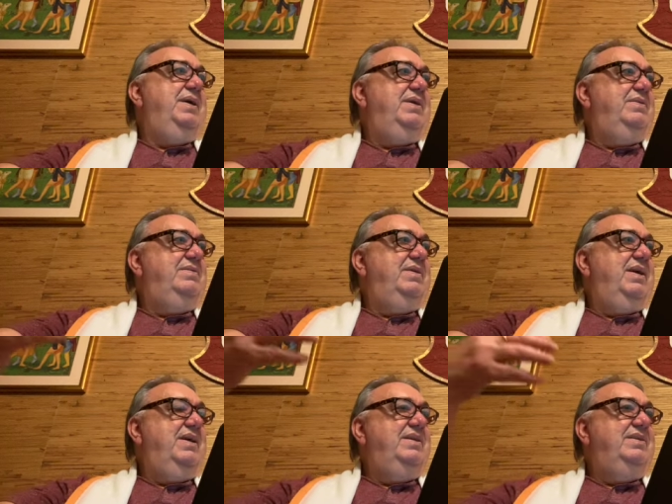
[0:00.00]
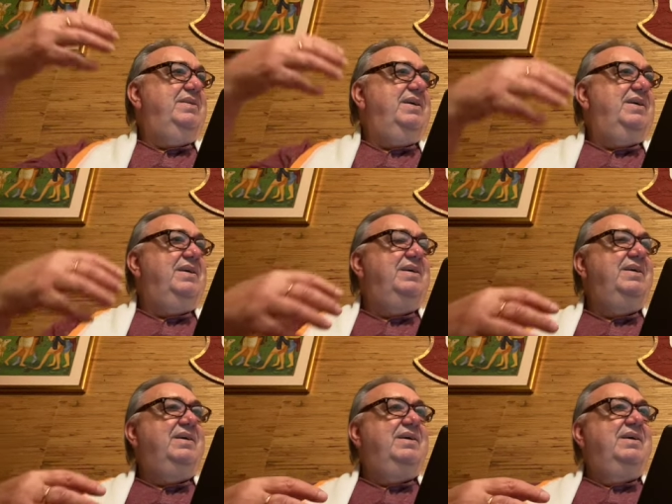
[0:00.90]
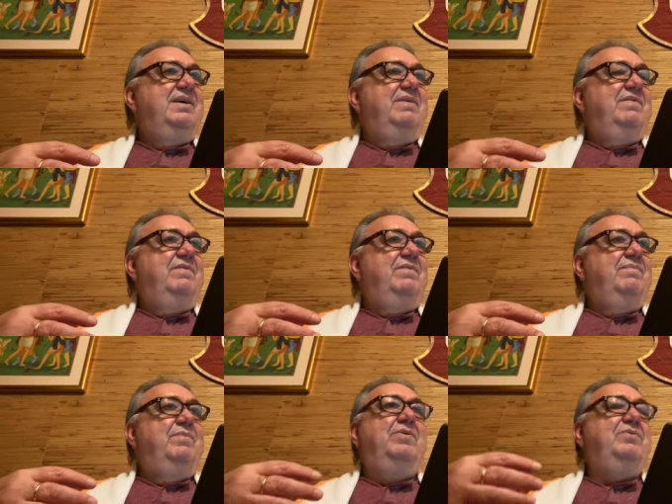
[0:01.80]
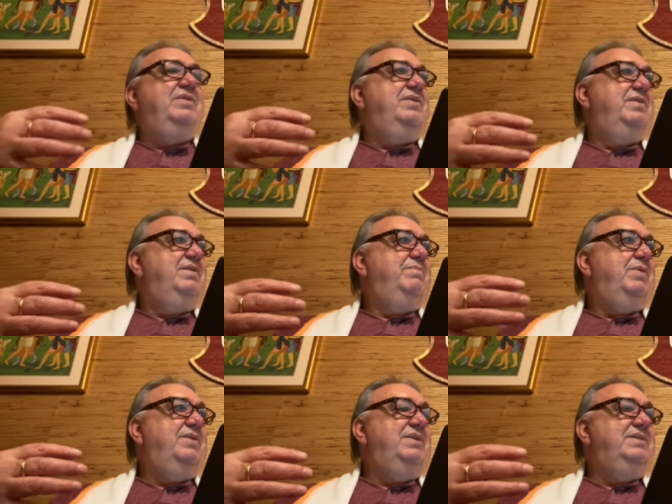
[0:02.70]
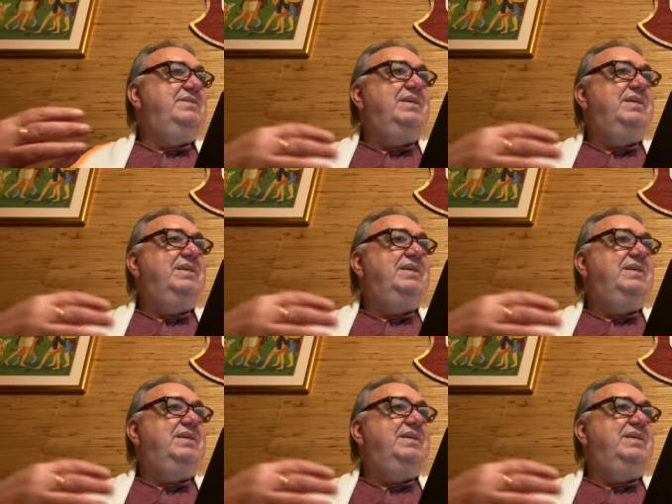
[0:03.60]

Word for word: and, and uh, both parties,